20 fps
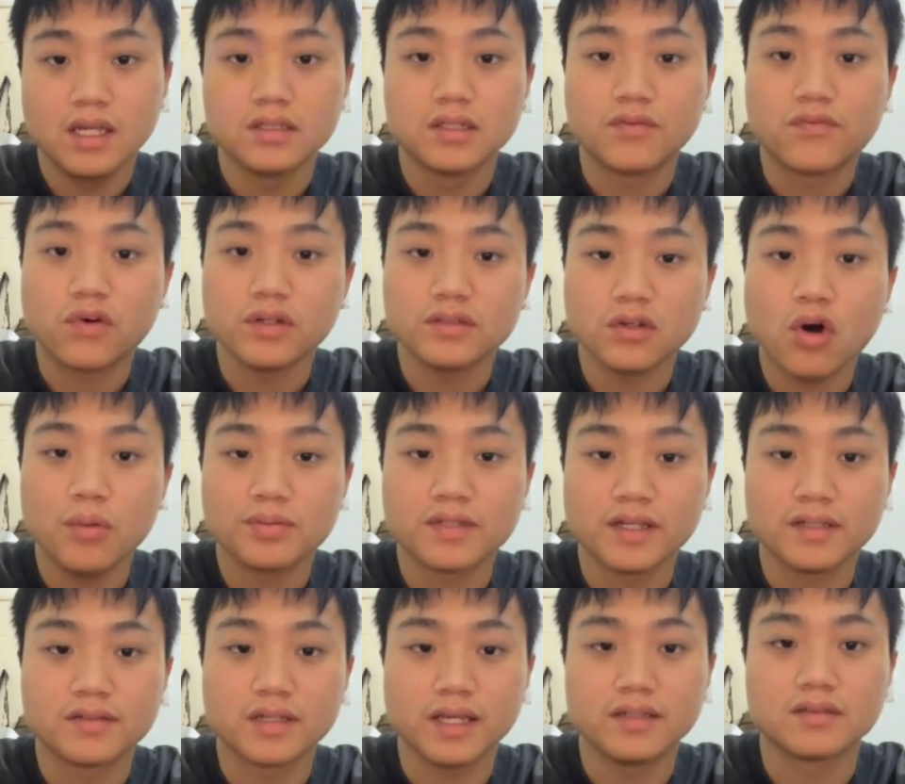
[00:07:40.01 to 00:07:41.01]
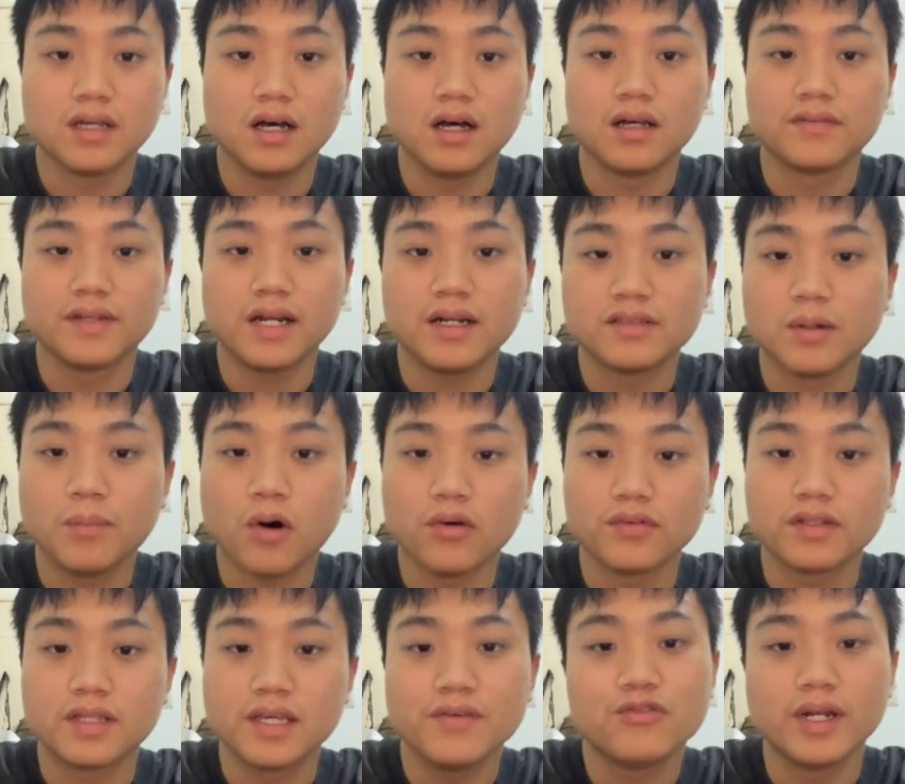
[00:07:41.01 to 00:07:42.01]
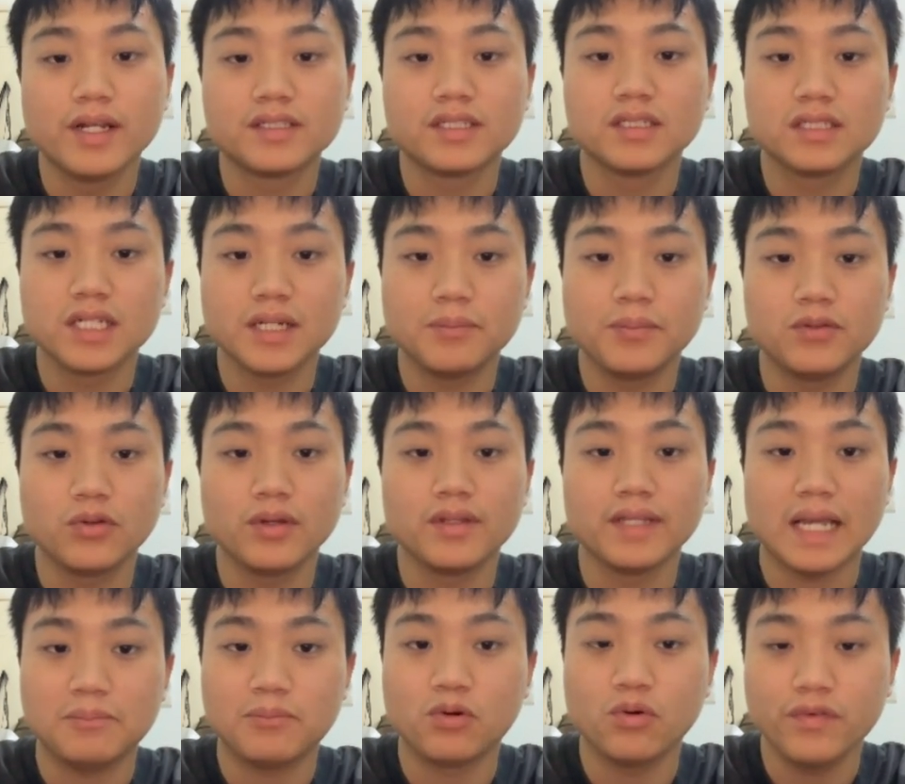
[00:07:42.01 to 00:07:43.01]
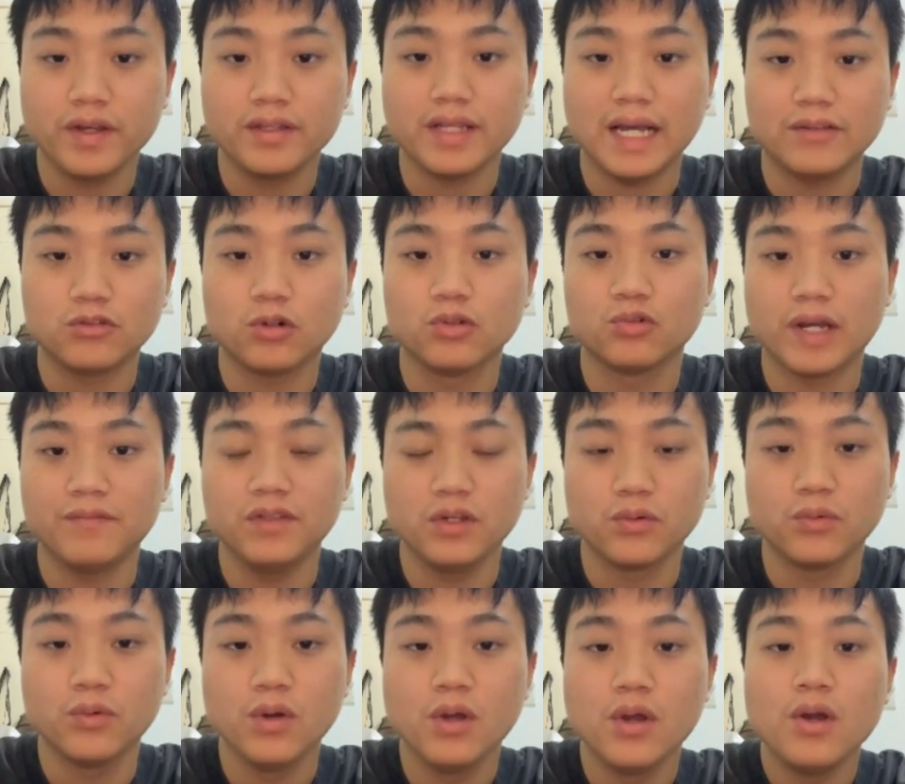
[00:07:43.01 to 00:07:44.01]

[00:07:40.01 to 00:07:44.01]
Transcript: The first hypothesis is there is a positive relationship between net profit and total revenue.